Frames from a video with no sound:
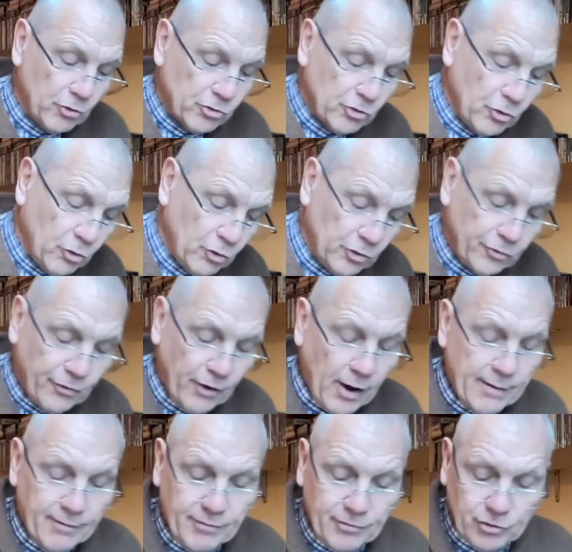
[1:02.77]
of Swords.
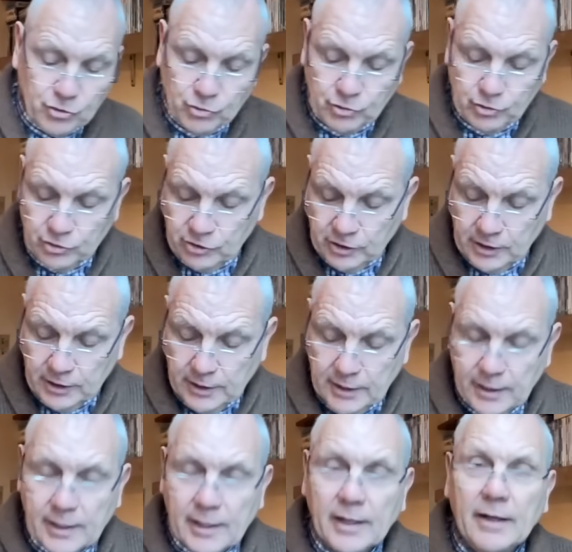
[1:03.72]
Five of Swords.
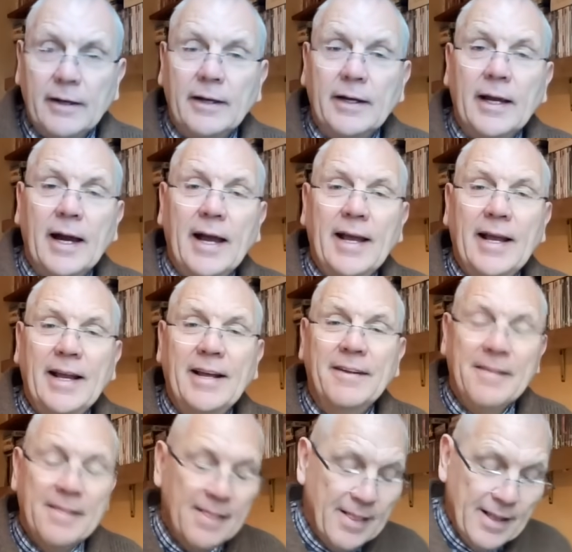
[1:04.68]
Okay.
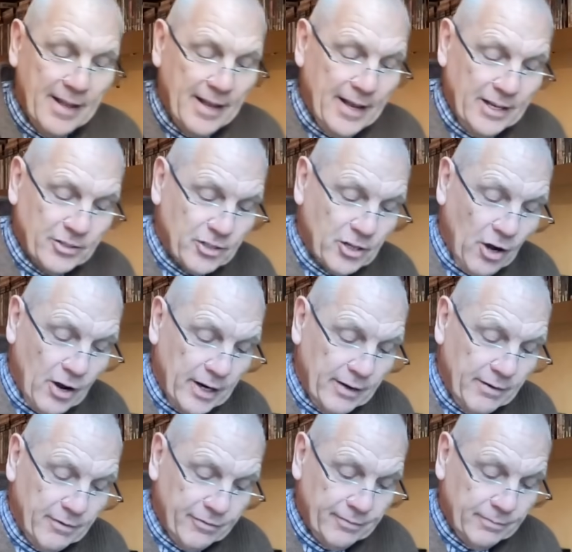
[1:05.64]
It's kind
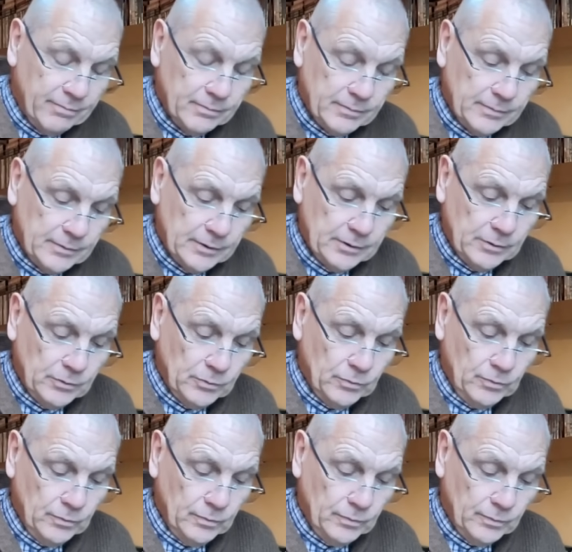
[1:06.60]
of
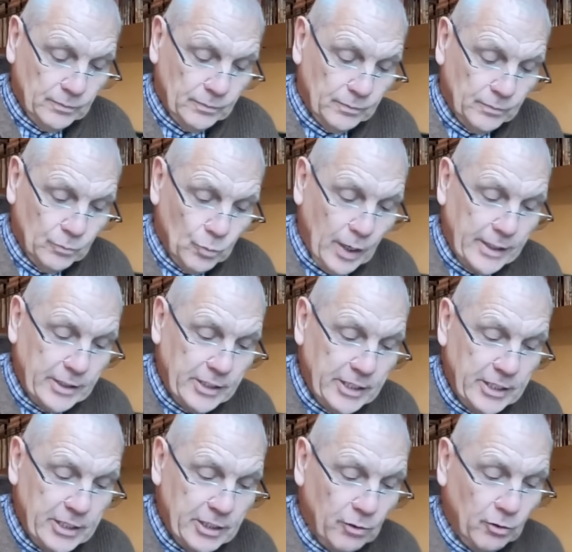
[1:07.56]

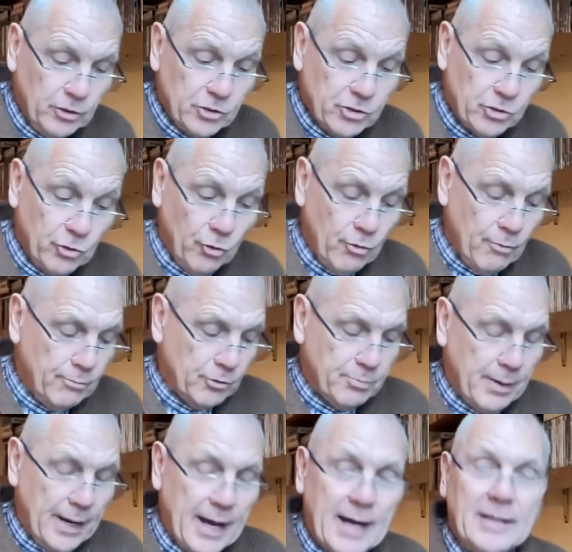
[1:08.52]
waiting till the storm's
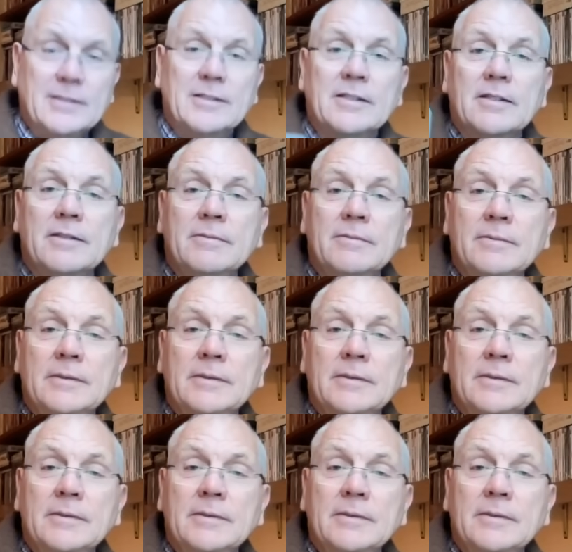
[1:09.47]
passed.